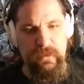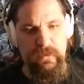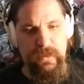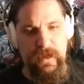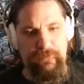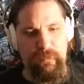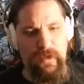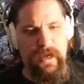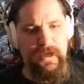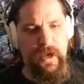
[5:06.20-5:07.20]
Now, from
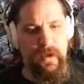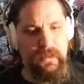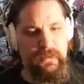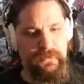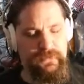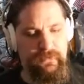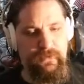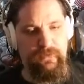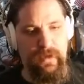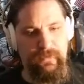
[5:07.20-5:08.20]
what I know, at least,
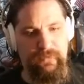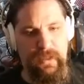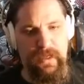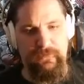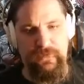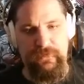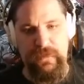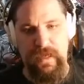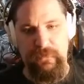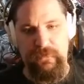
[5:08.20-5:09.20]
of what I've played of this
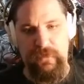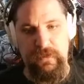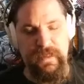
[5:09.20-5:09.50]
game thus far,